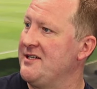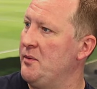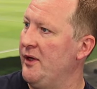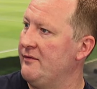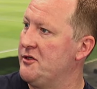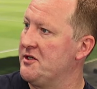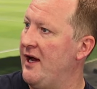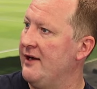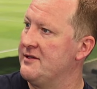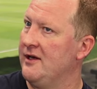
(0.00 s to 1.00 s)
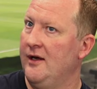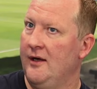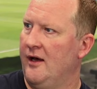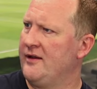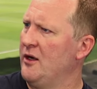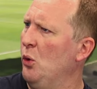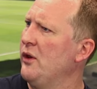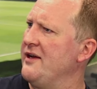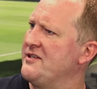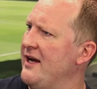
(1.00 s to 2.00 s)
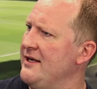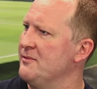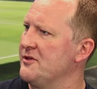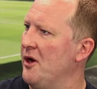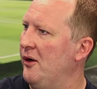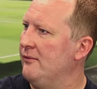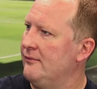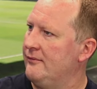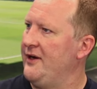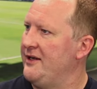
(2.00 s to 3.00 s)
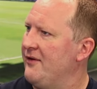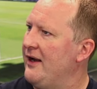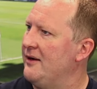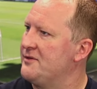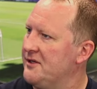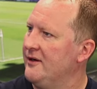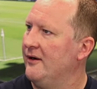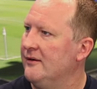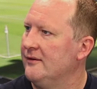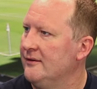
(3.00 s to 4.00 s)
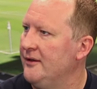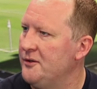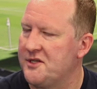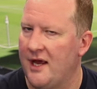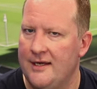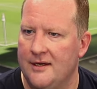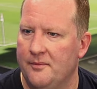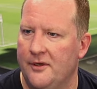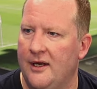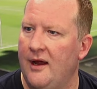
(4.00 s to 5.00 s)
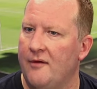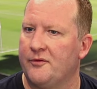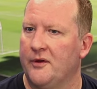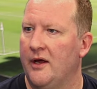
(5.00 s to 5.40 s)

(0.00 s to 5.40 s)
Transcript: where they've just had, I think, all their stadiums got redeveloped and got a new stadium and everything.